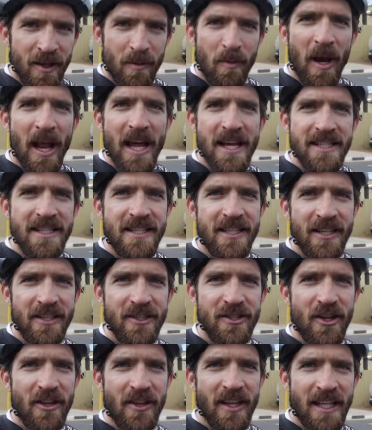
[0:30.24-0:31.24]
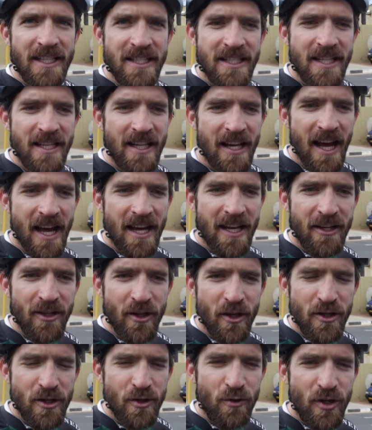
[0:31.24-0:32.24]
place so that I can
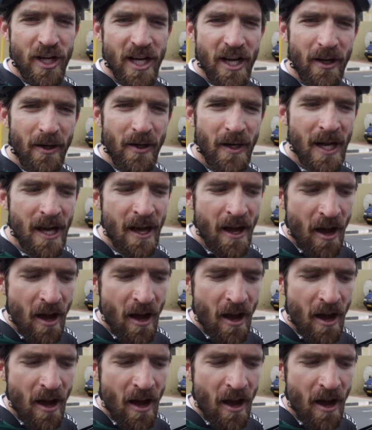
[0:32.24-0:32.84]
go to Rio.